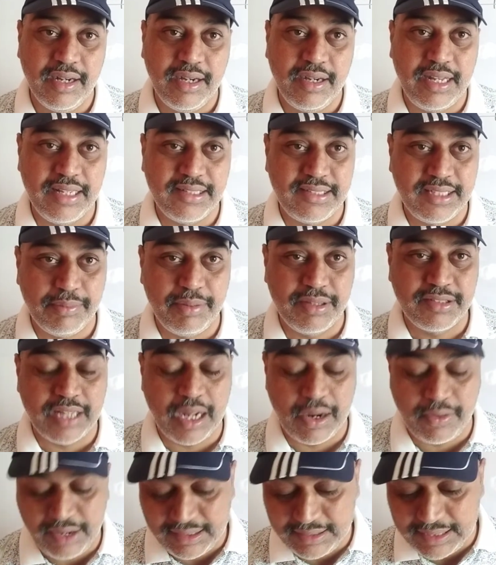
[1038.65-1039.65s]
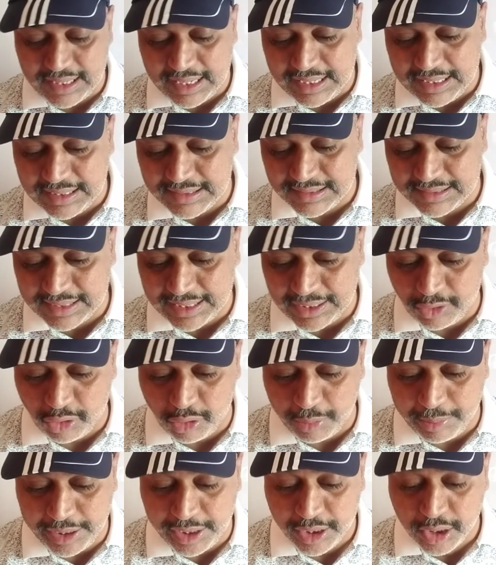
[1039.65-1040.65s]
decibel sound is there, it is said to
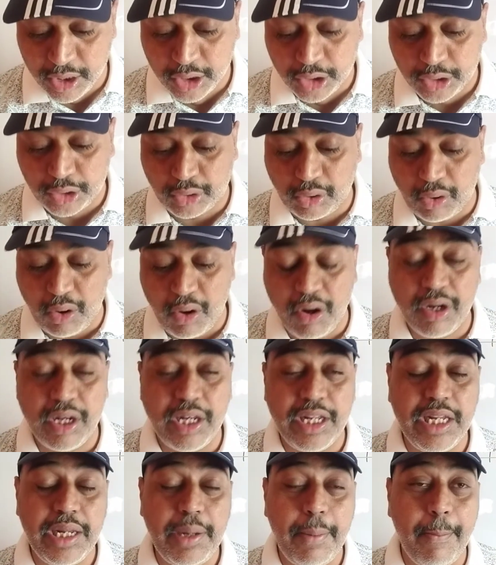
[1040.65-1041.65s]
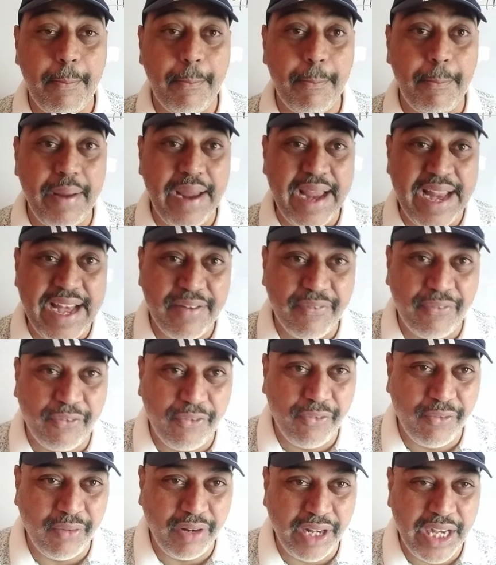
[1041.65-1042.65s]
be strongly
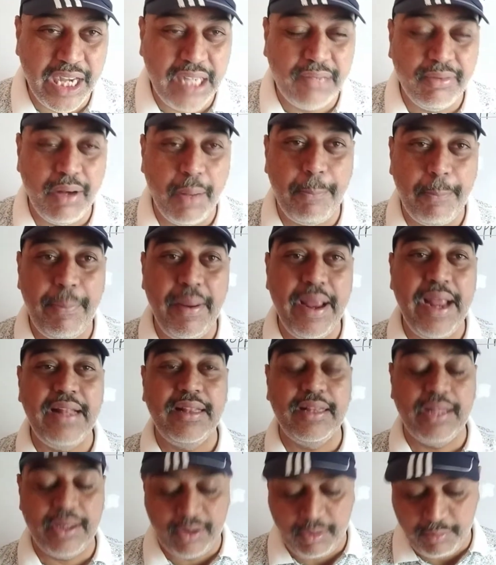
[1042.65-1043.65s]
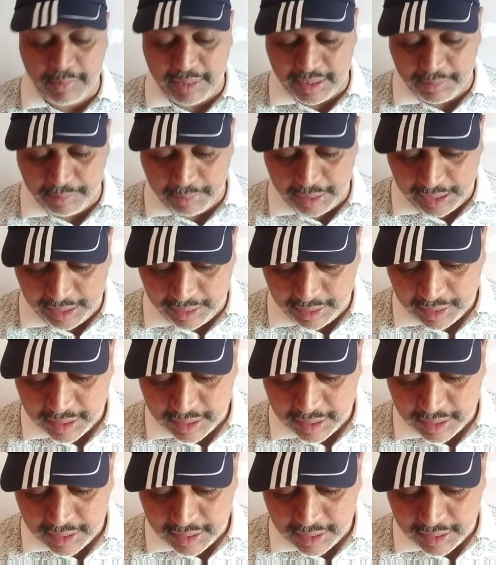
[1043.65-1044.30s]
painful. It will pain the human being.